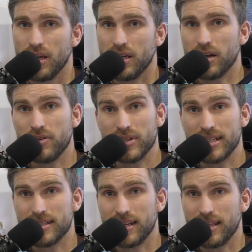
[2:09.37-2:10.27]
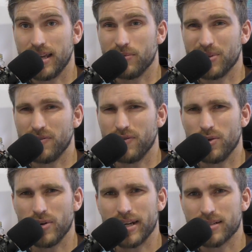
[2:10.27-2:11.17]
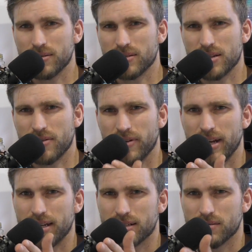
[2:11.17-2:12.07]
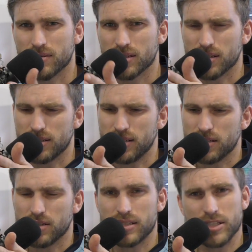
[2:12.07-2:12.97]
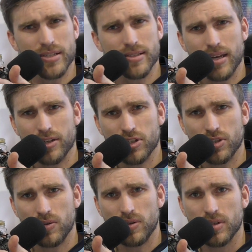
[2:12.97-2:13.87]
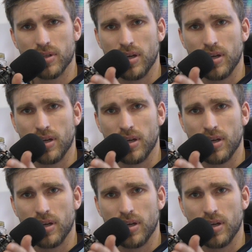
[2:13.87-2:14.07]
you don't really see that with the 4-axles or the 3-axles because they're just that short.